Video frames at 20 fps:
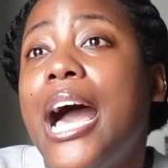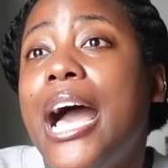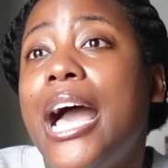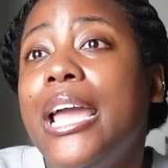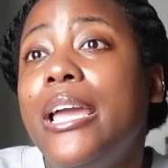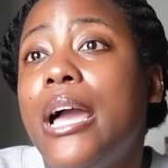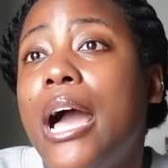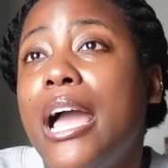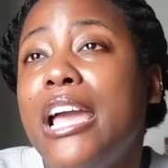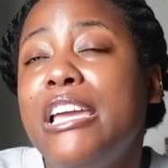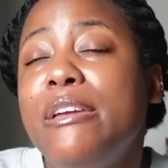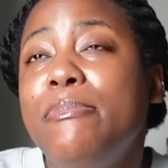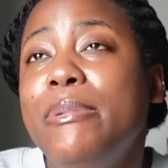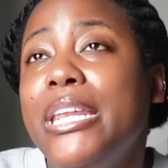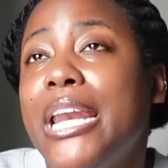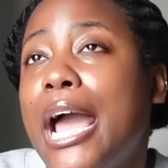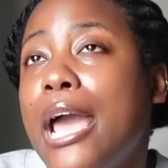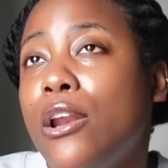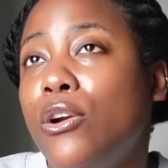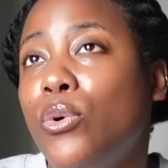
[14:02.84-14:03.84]

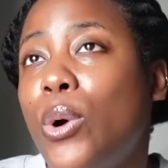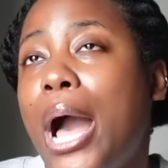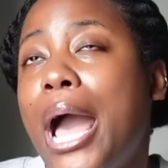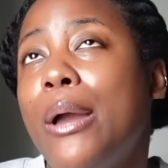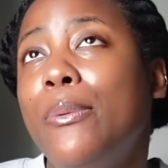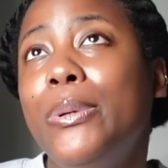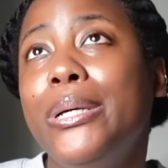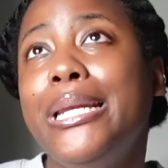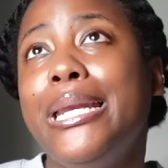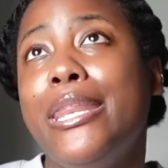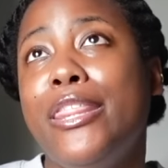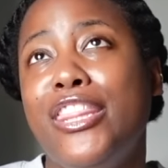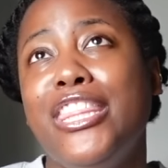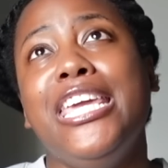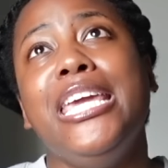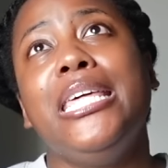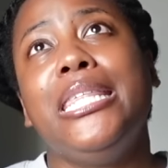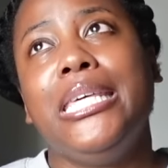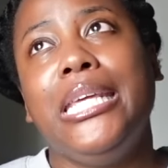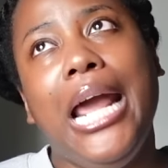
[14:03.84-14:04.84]
I wouldn't
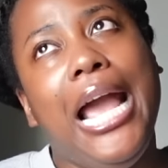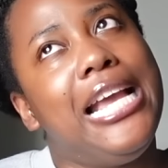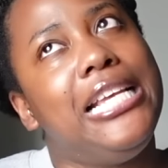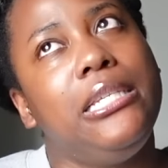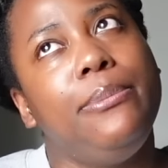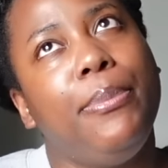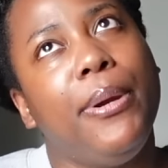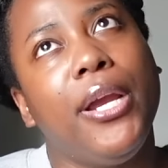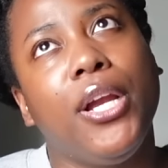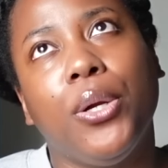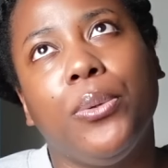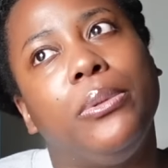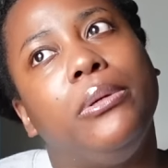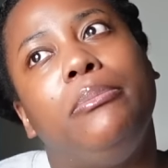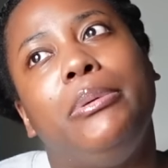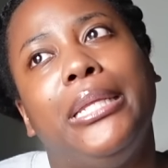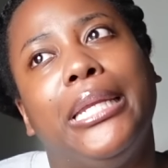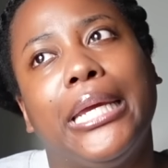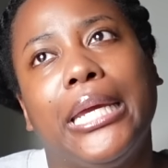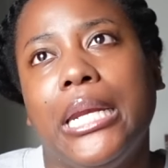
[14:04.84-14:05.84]
think that Icebreaker would
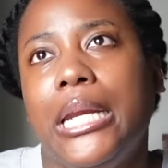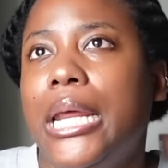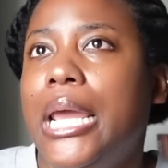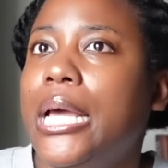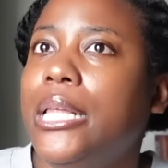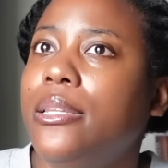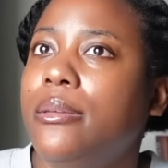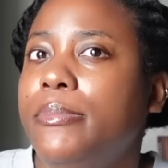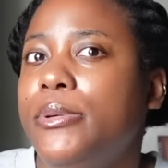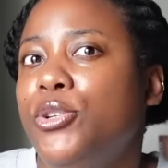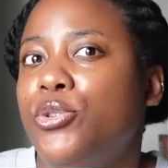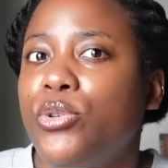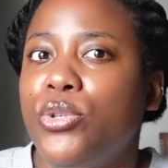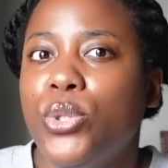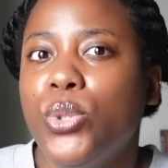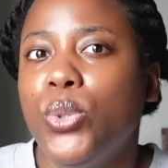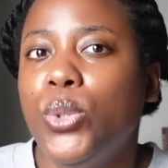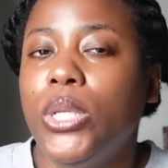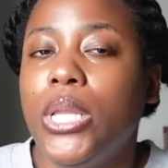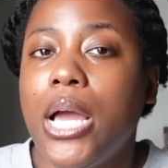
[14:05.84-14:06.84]
be like in an elementary
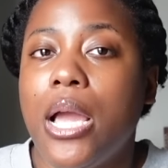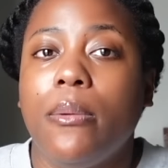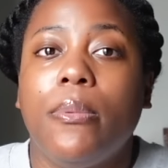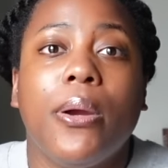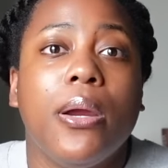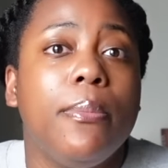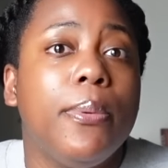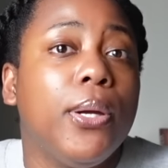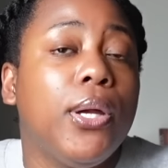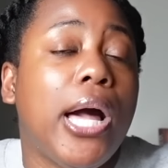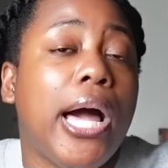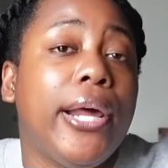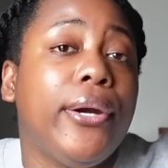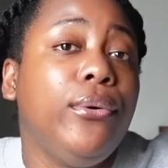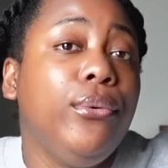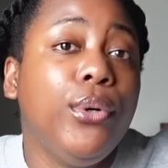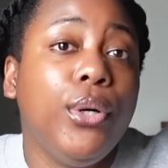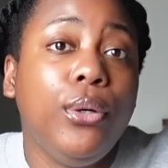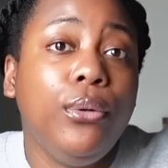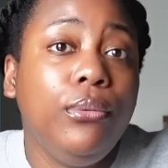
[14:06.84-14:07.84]
school library, but I don't